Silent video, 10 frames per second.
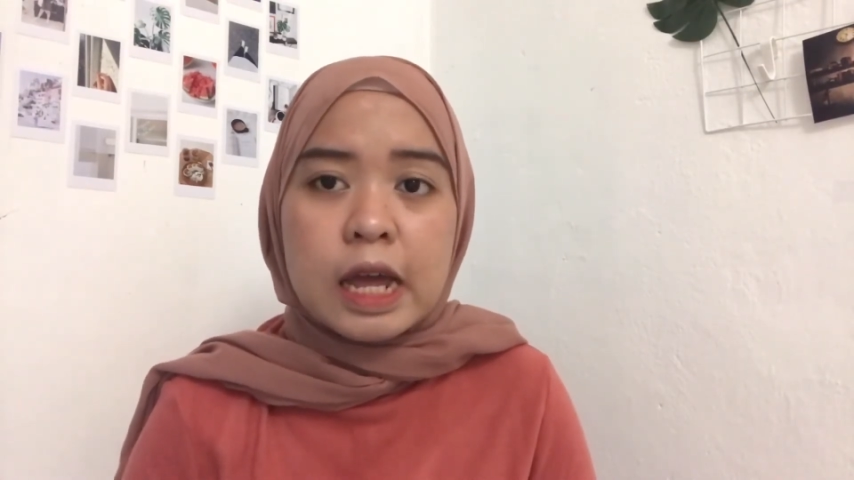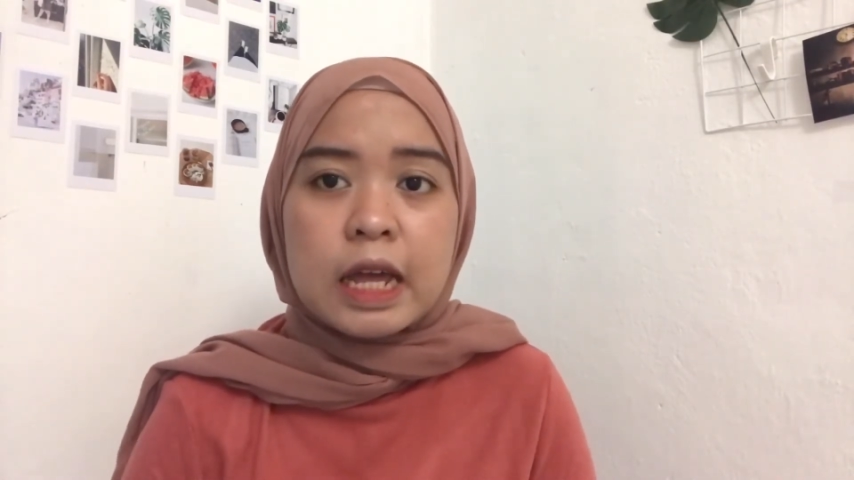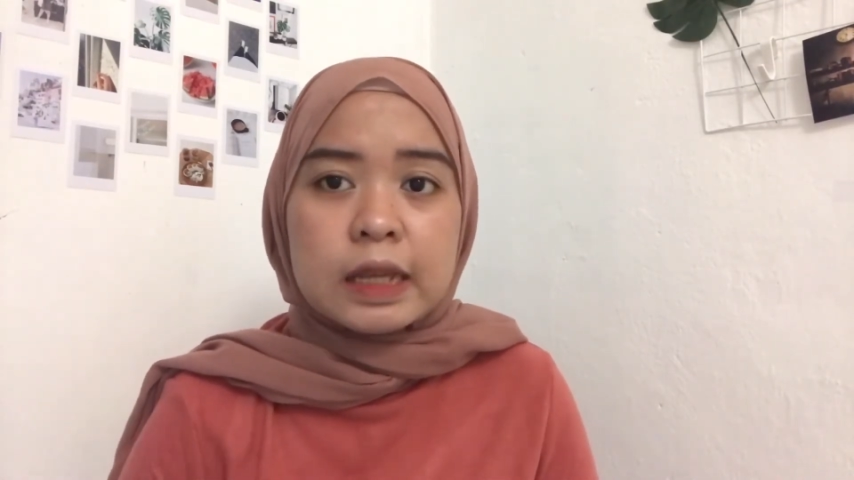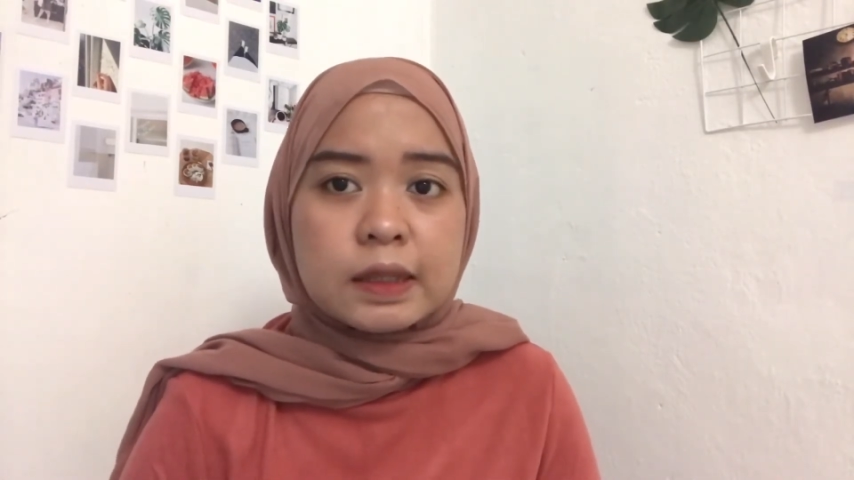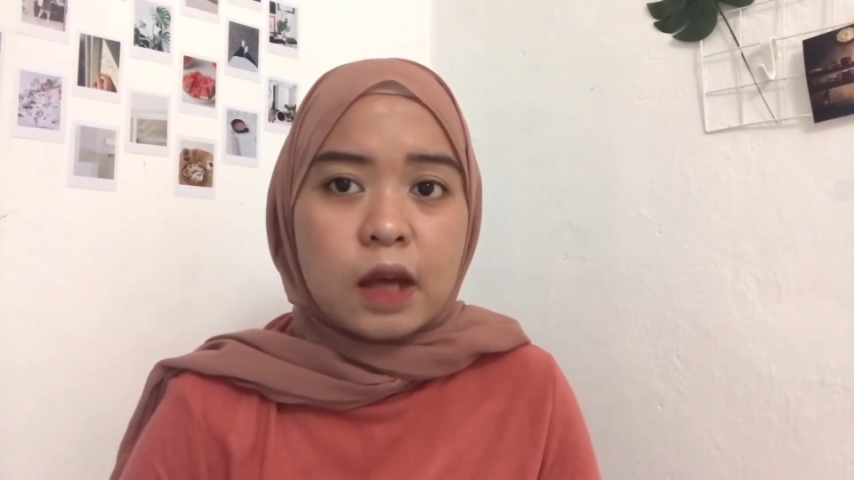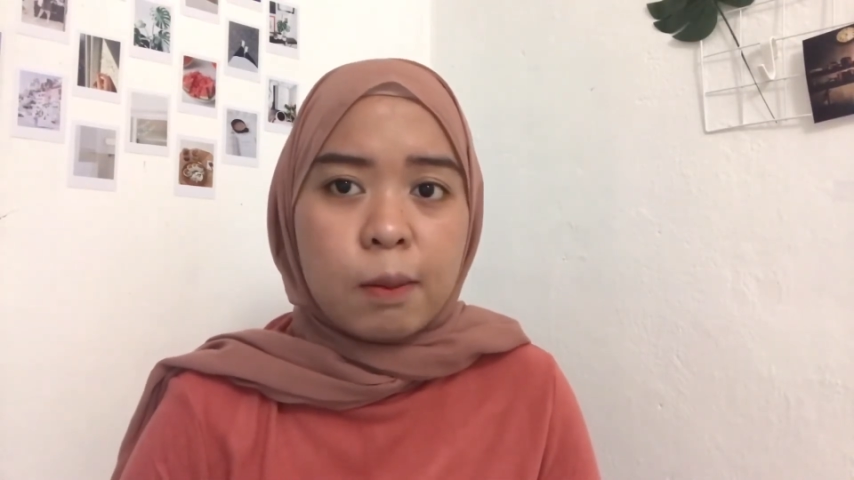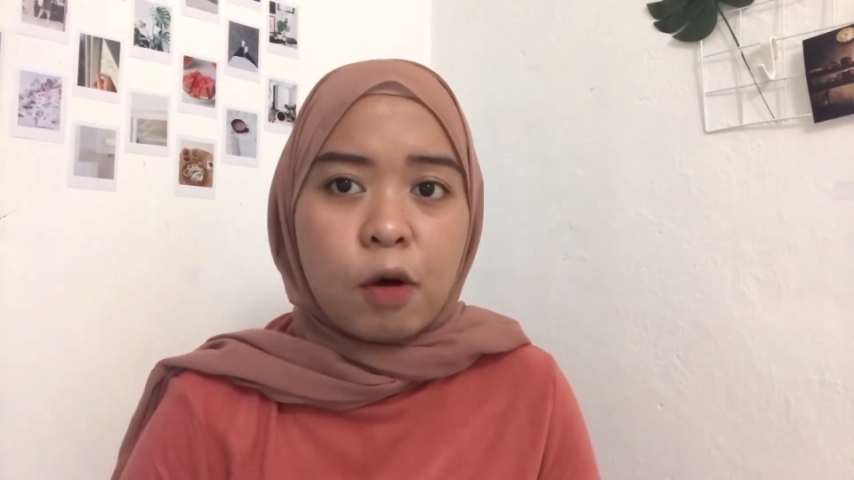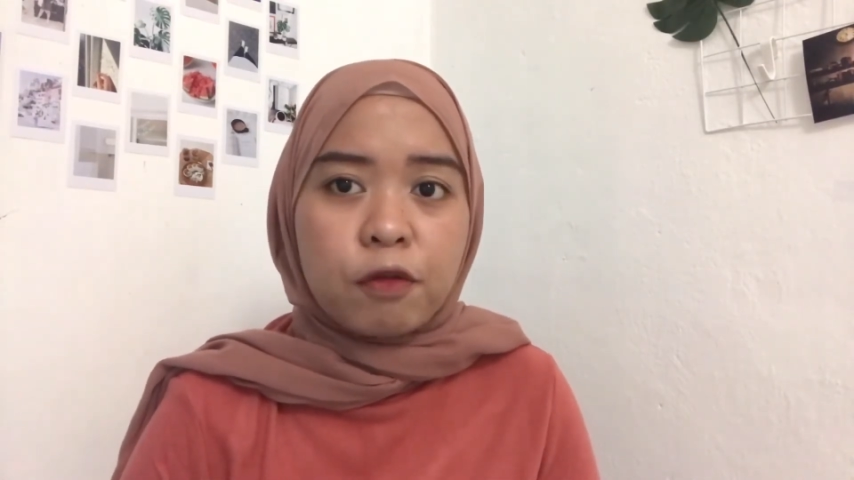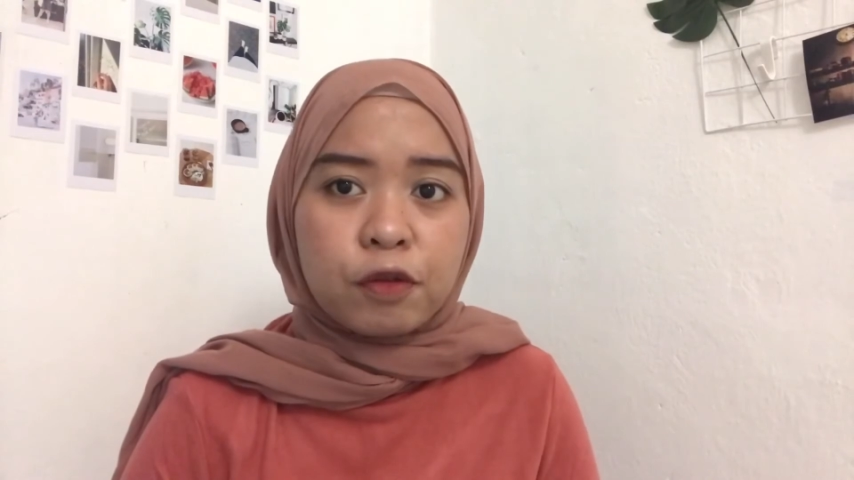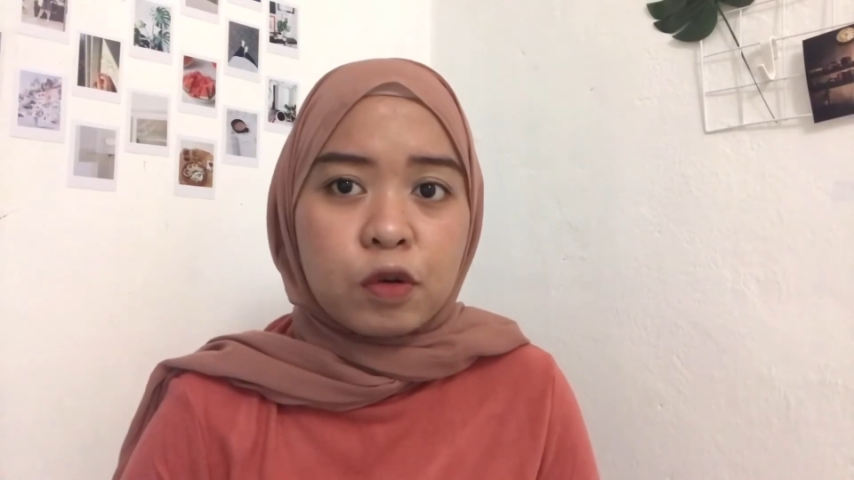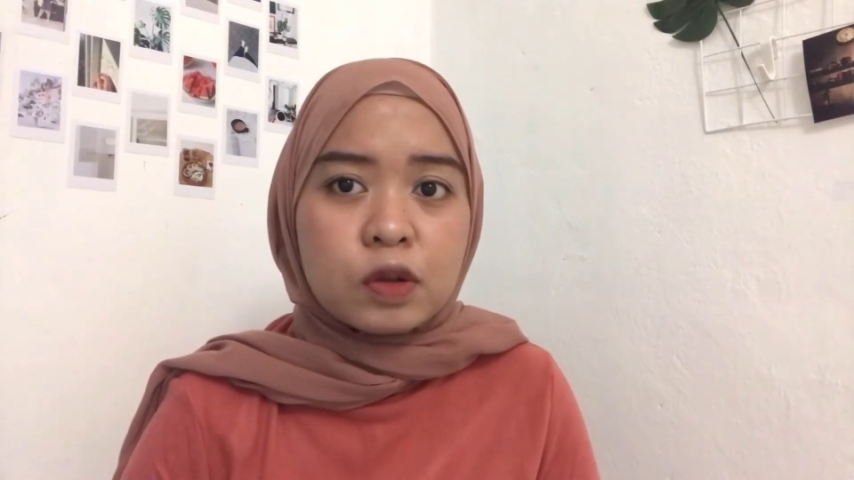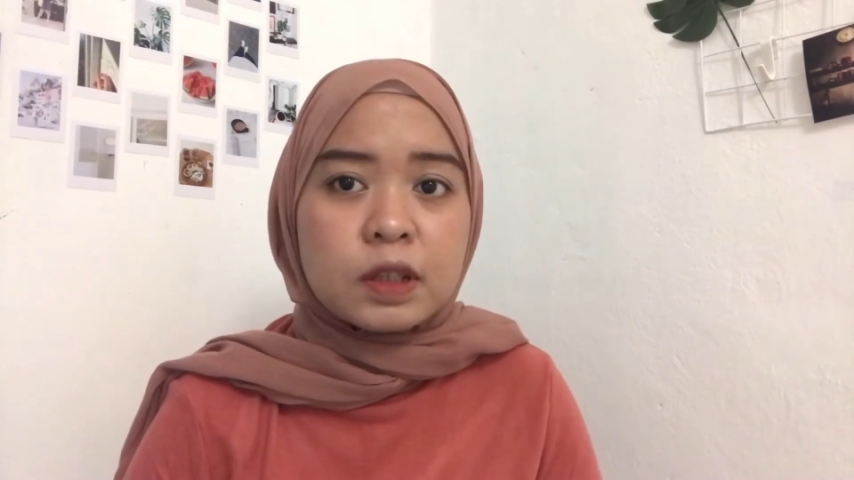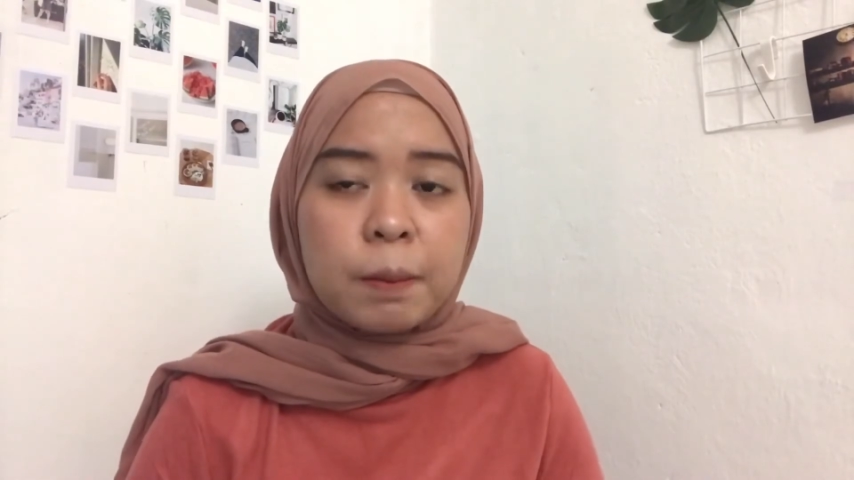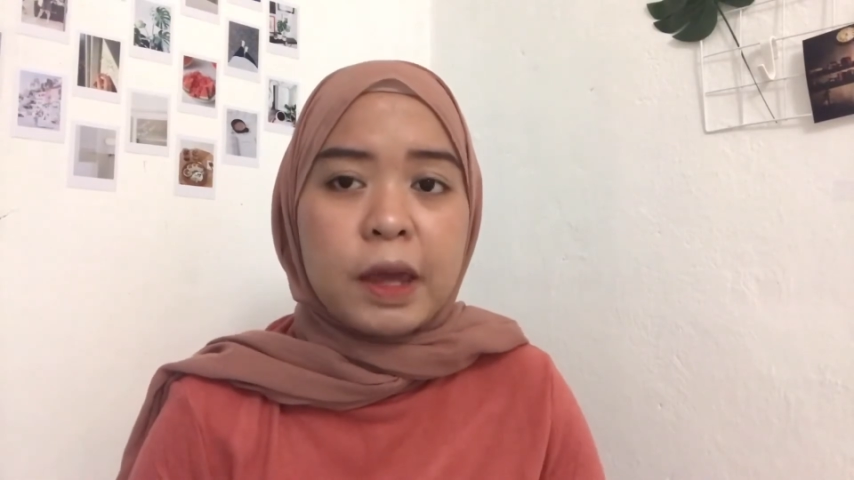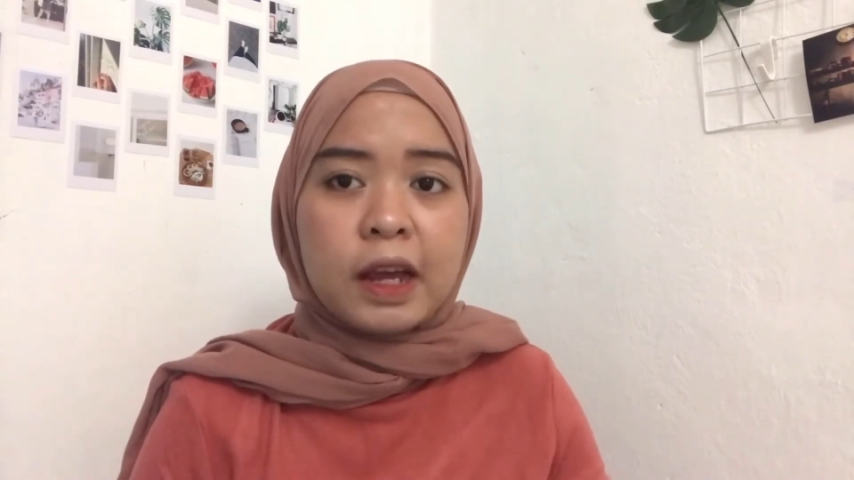Some of
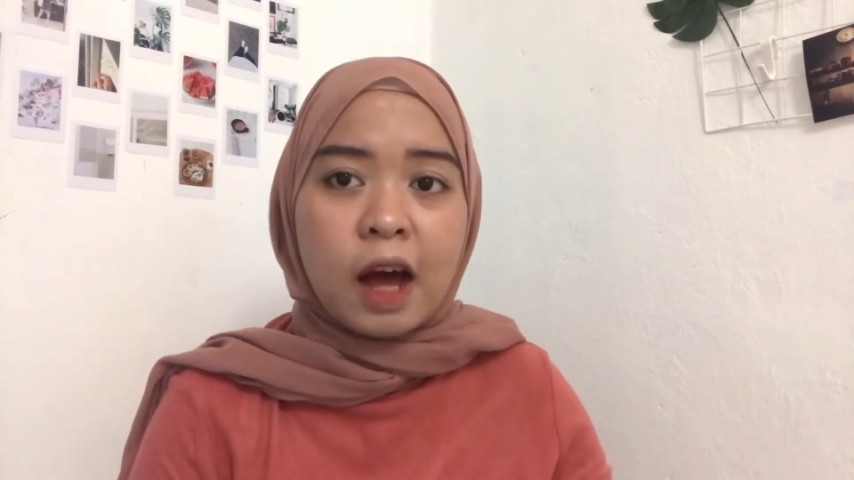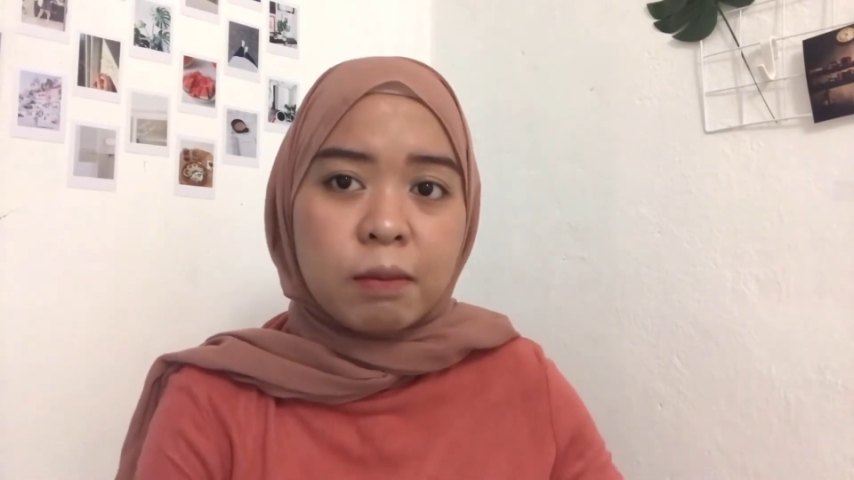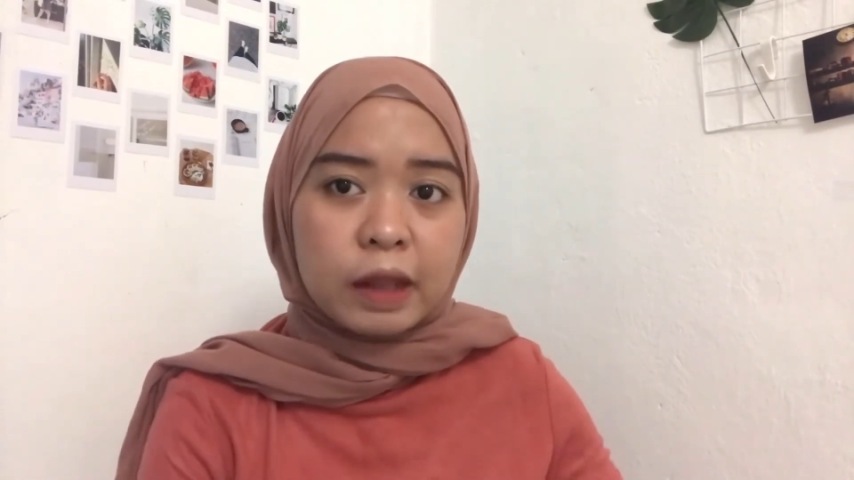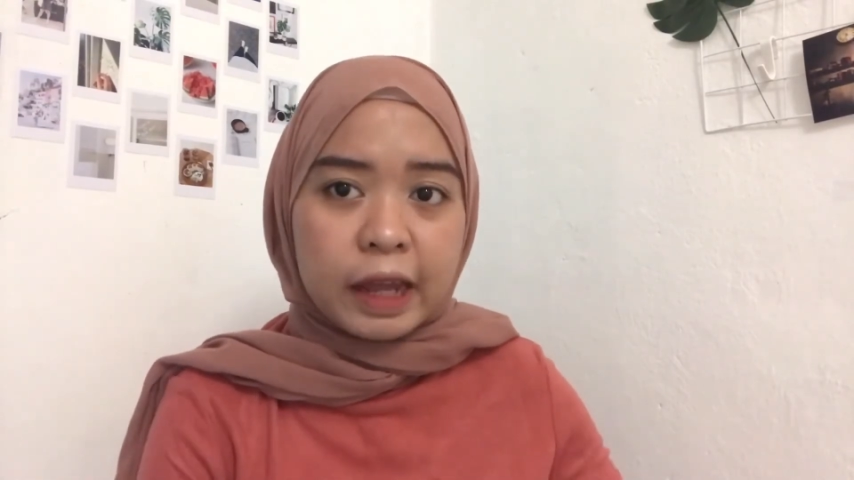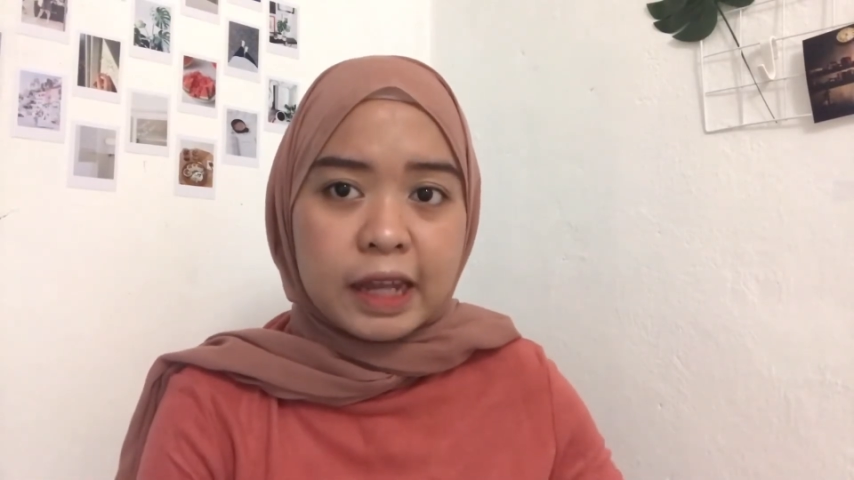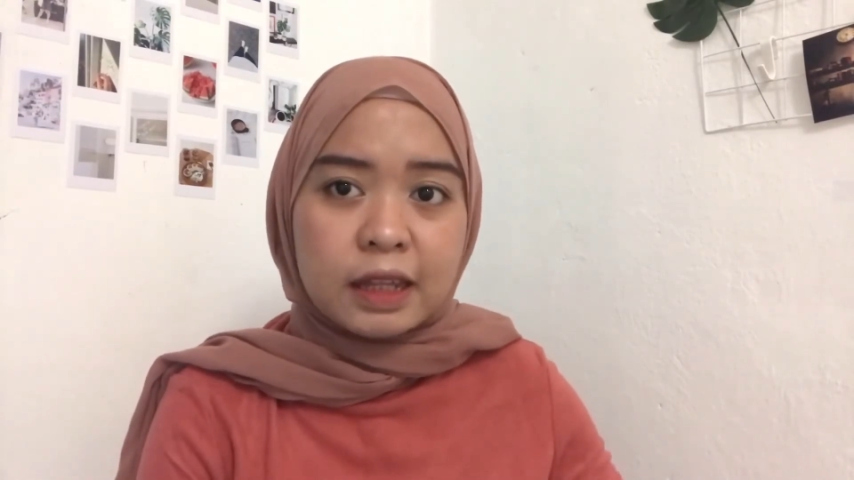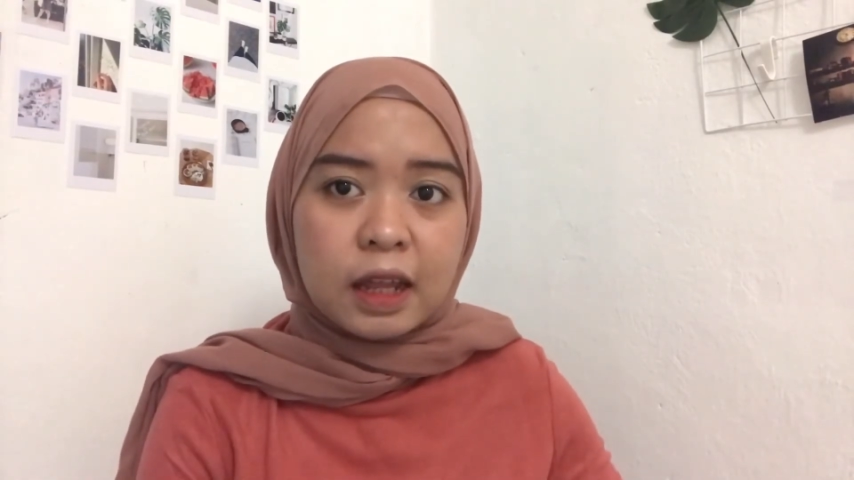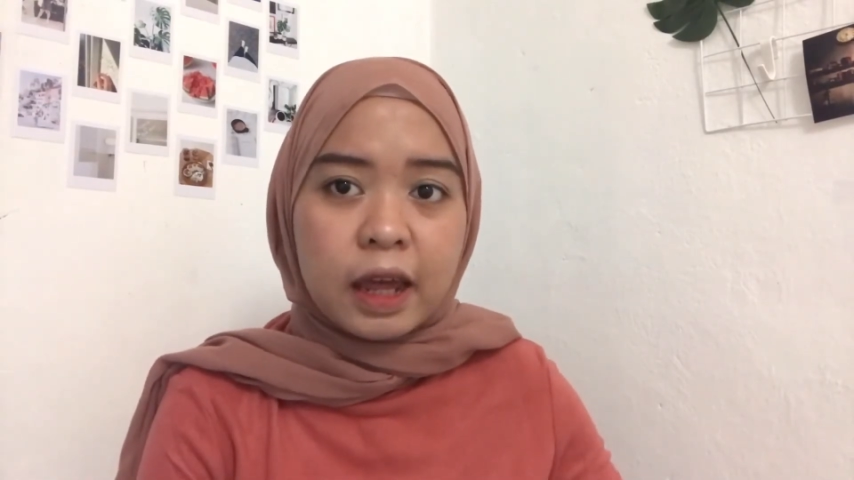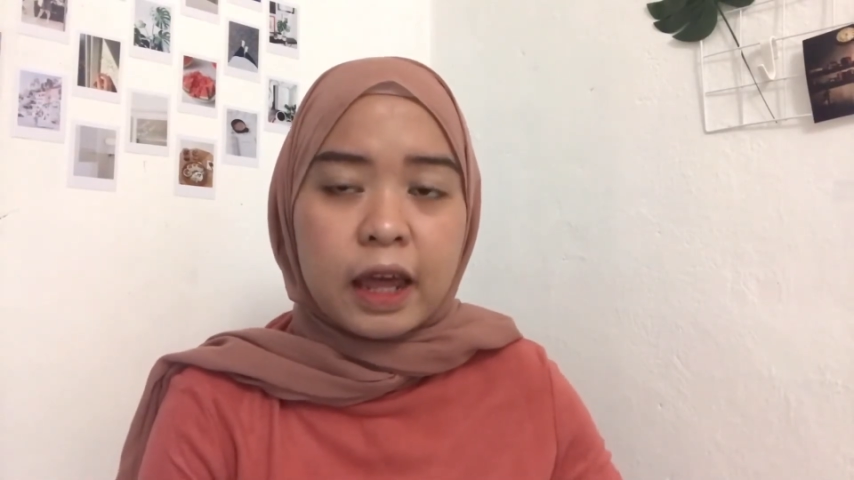rules may come late